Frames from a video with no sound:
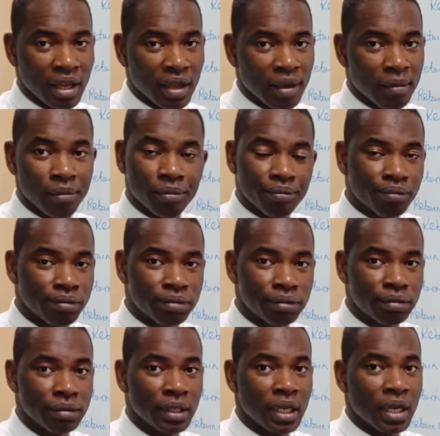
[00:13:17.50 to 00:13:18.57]

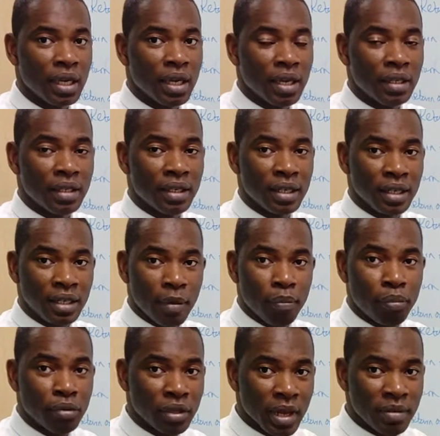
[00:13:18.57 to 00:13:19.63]

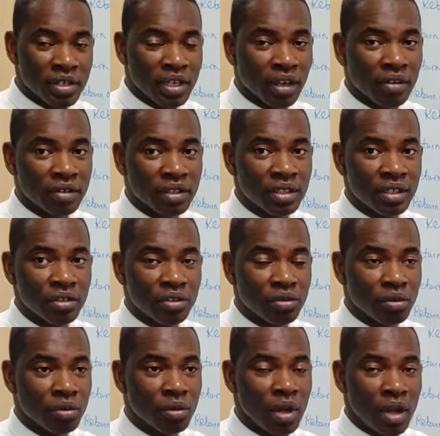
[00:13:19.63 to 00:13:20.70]
They put themselves
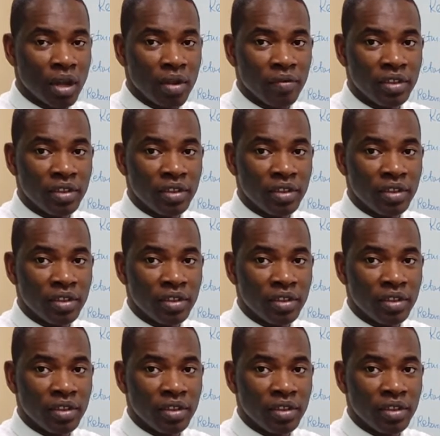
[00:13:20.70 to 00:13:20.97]
into